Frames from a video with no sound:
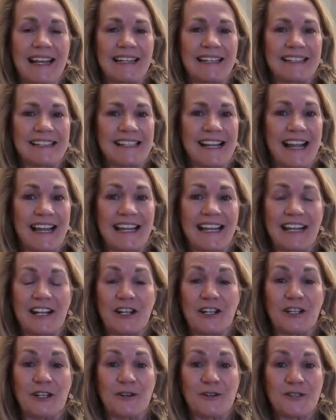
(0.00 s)
And as I
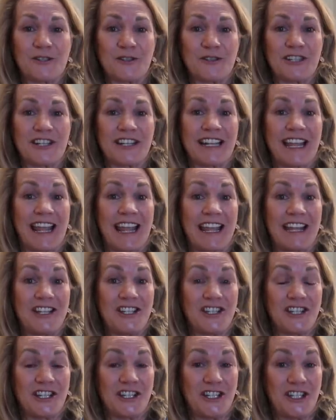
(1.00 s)
get closer to the
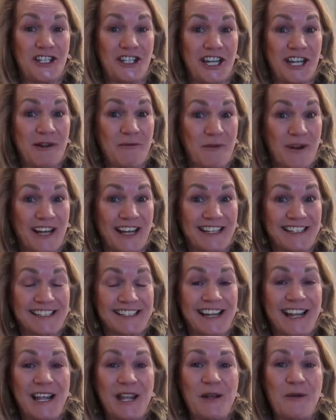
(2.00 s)
age that she was
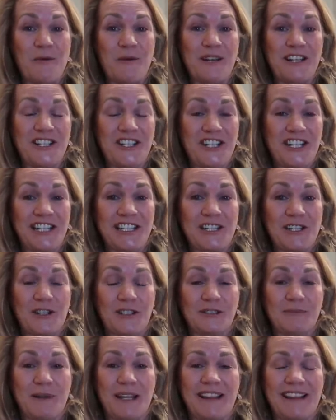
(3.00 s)
when she
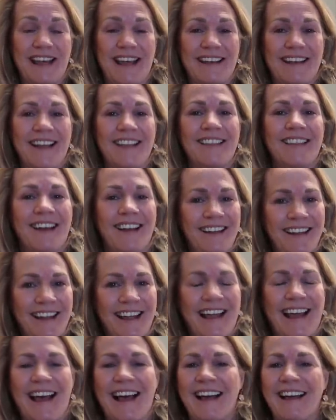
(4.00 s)
told me that, I thought,
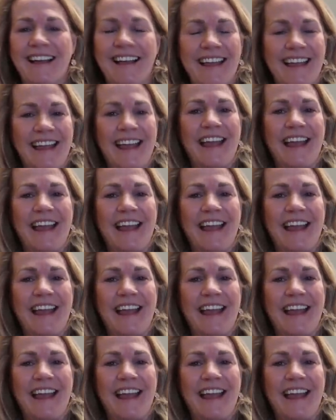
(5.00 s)
yeah,